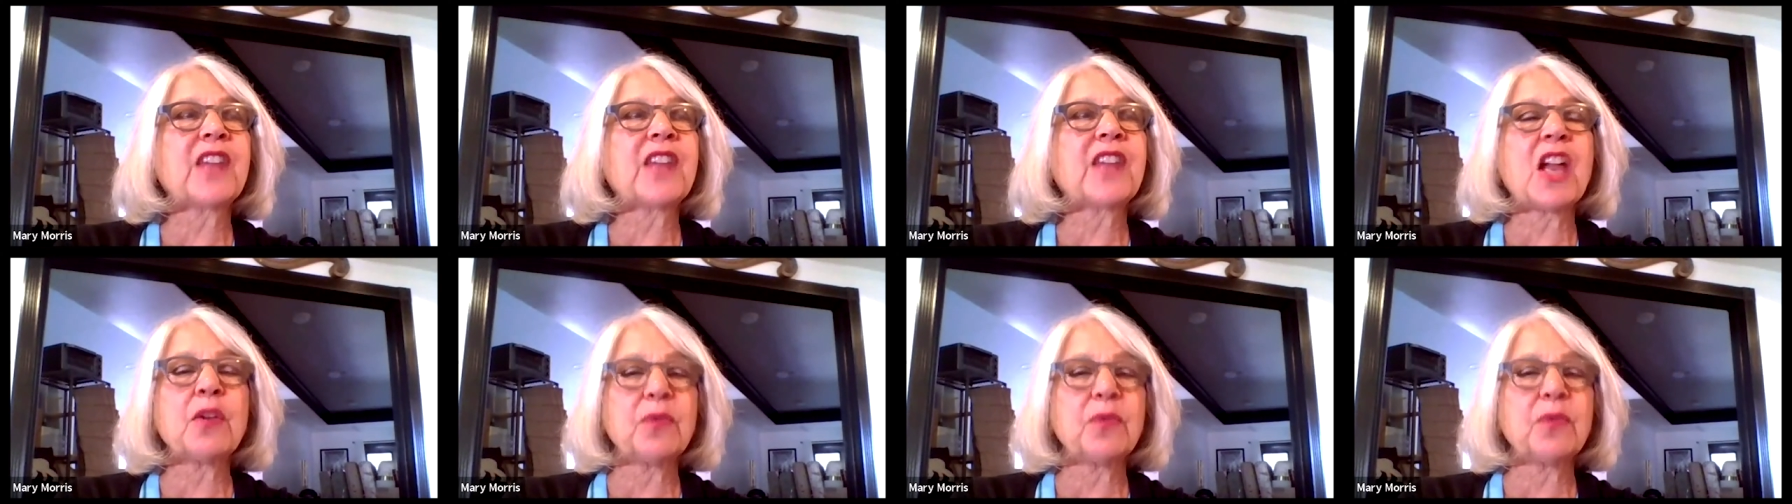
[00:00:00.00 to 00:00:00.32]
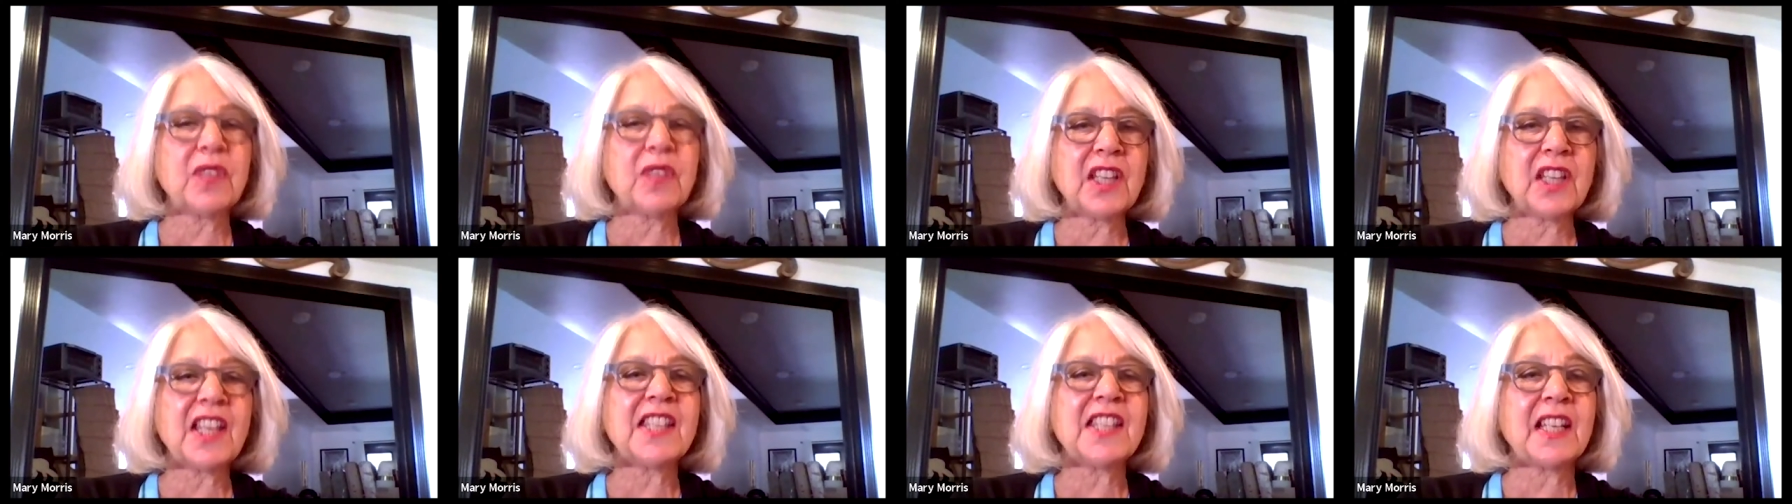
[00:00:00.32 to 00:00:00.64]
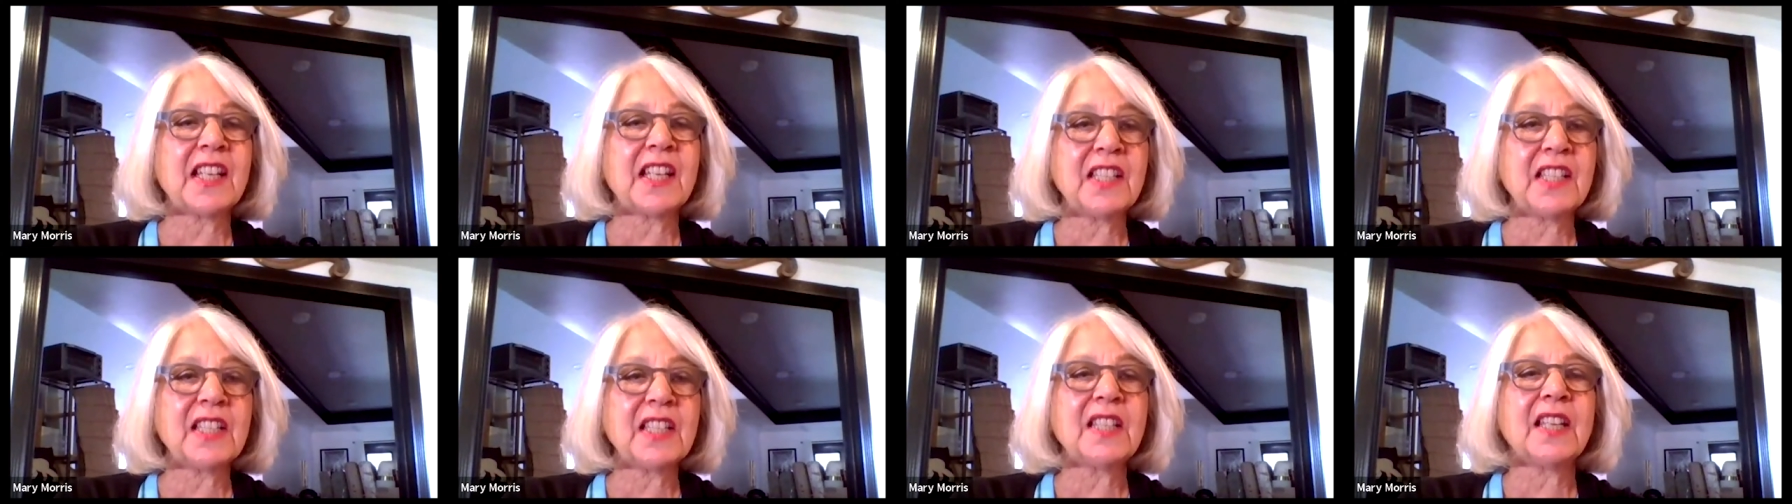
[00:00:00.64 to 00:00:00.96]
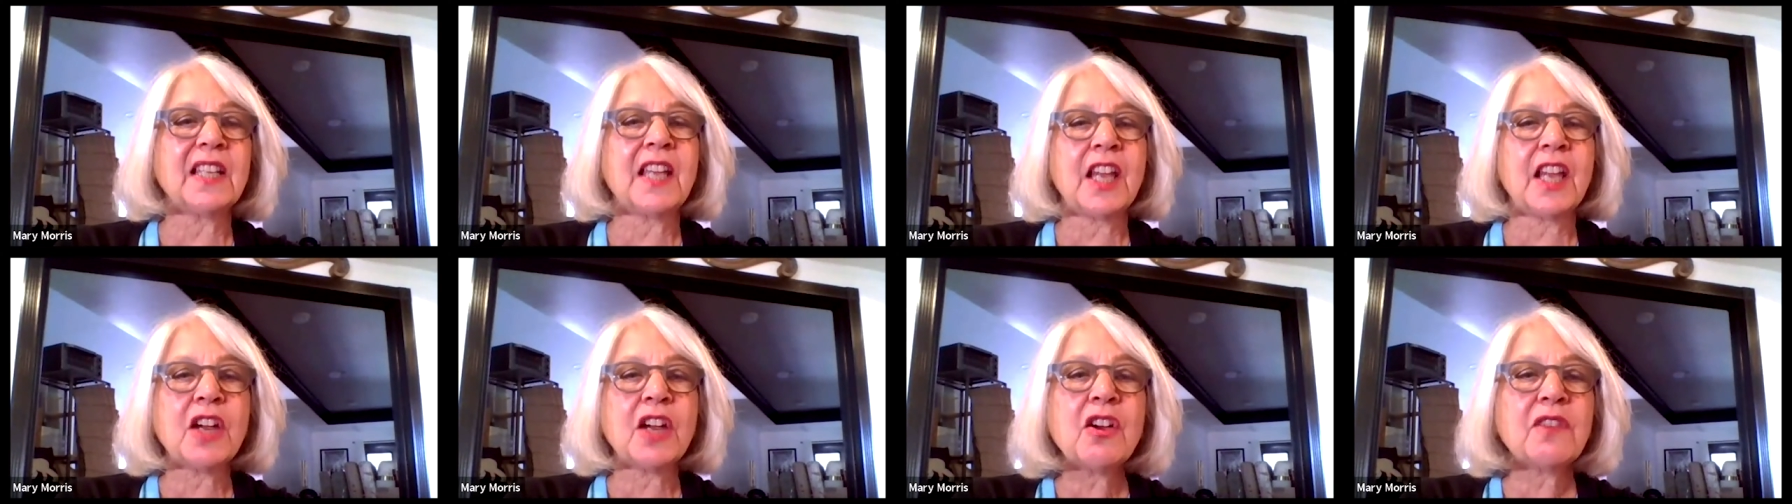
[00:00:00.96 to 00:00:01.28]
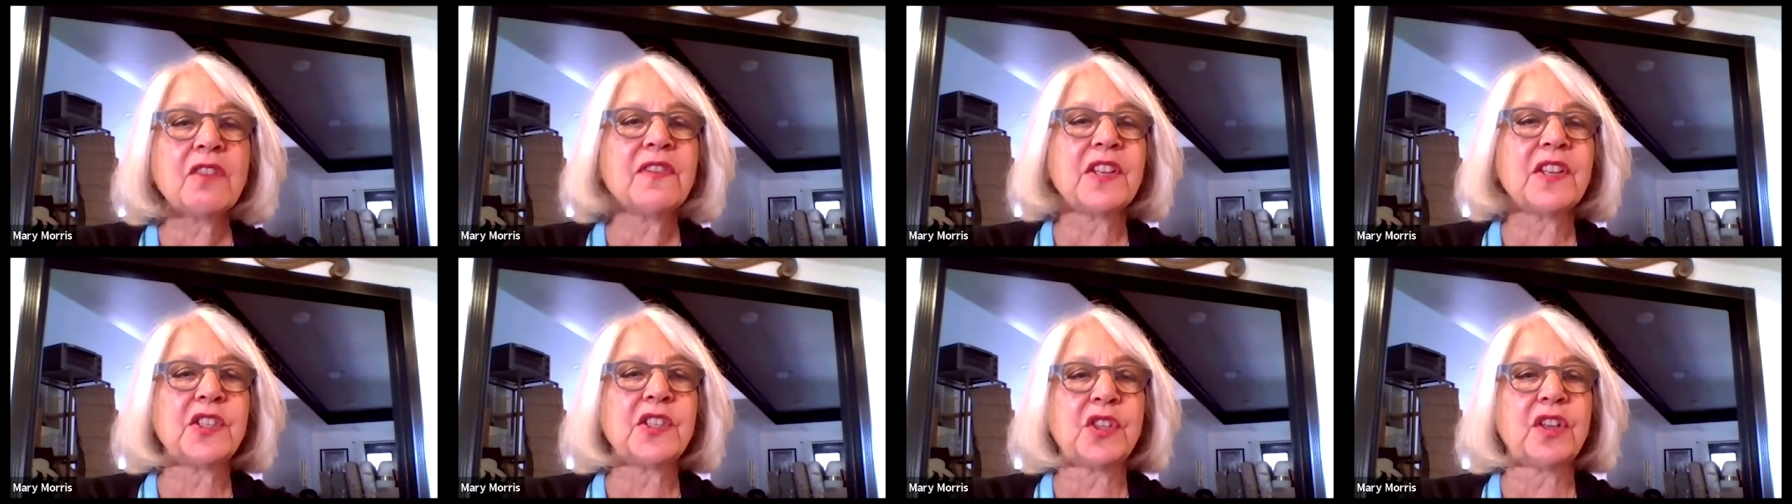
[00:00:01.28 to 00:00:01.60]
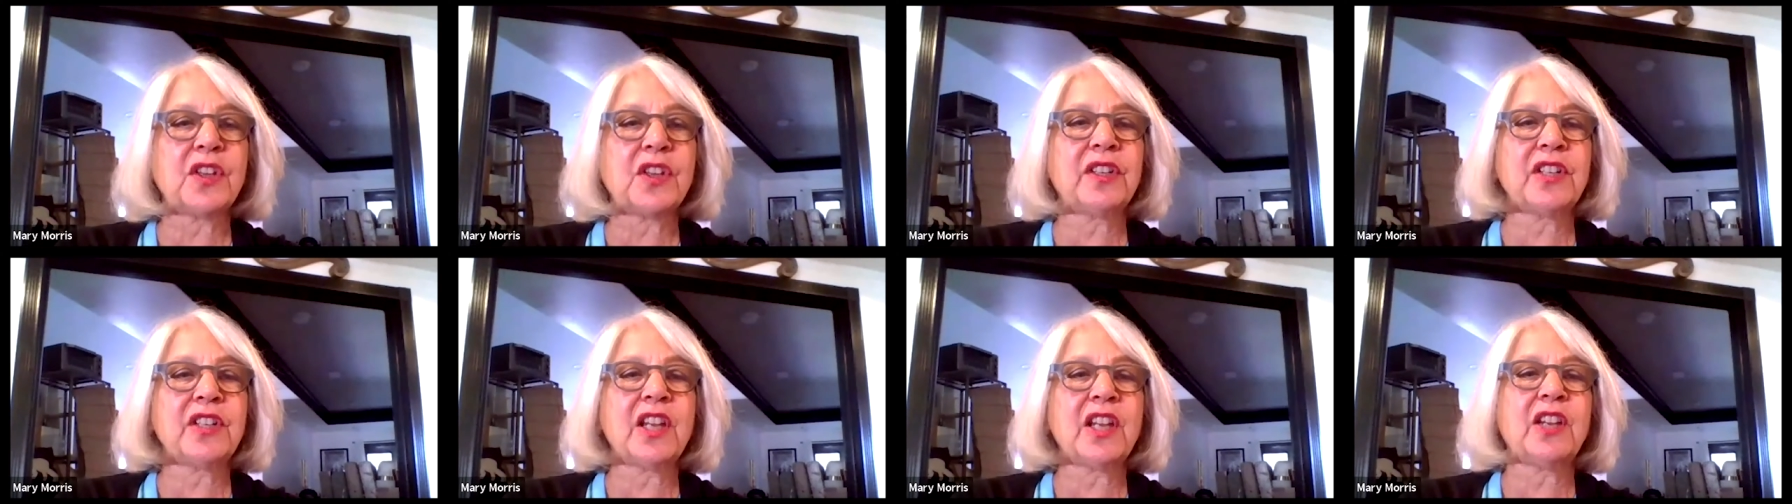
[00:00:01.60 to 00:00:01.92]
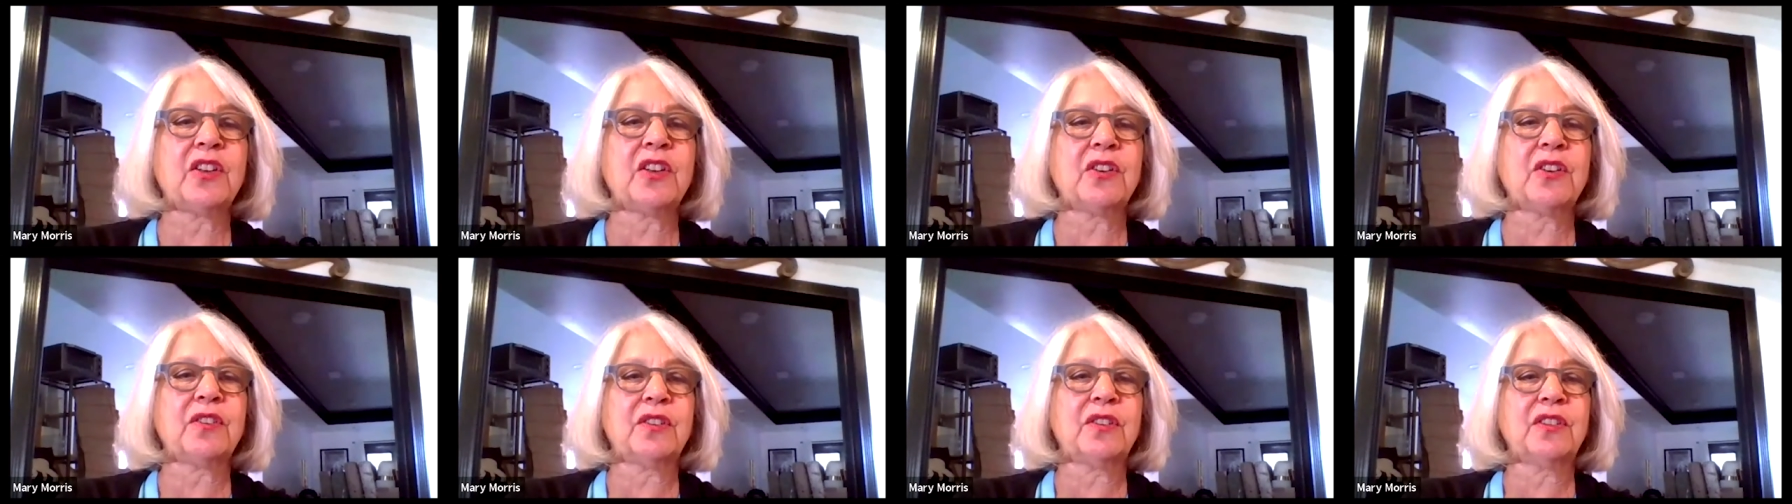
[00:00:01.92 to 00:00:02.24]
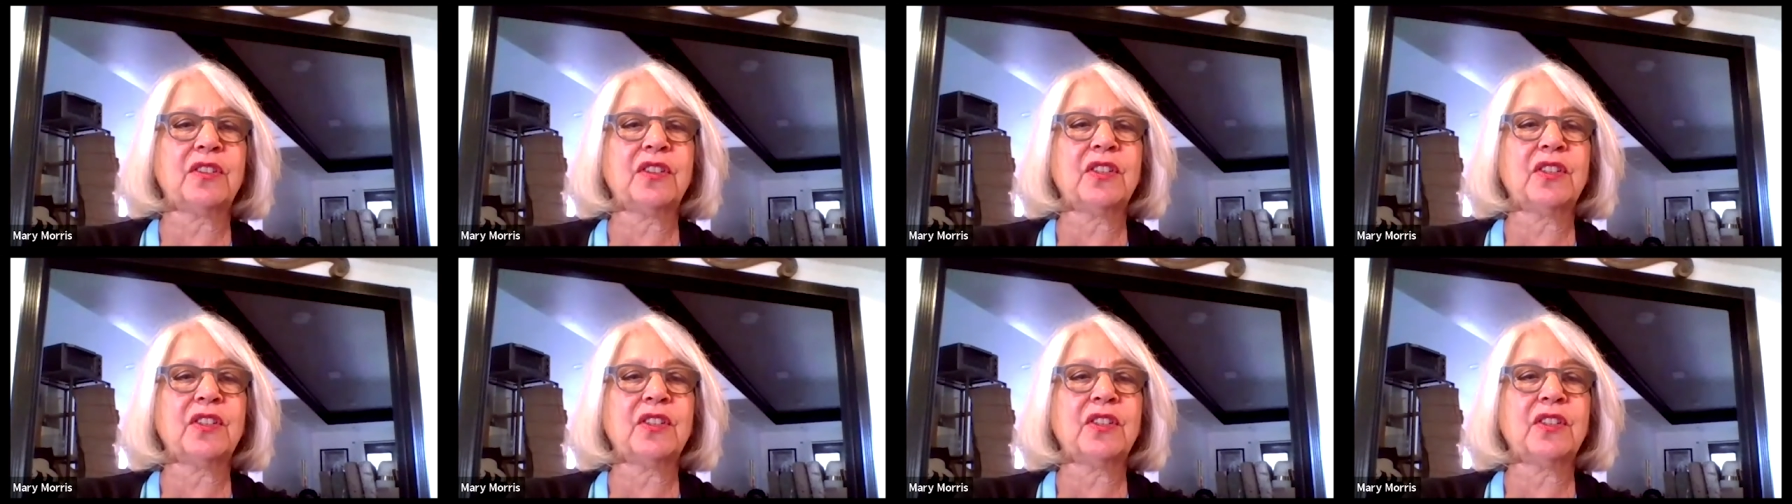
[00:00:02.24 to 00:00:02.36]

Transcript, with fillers: i realized i didn't care if i saw a tiger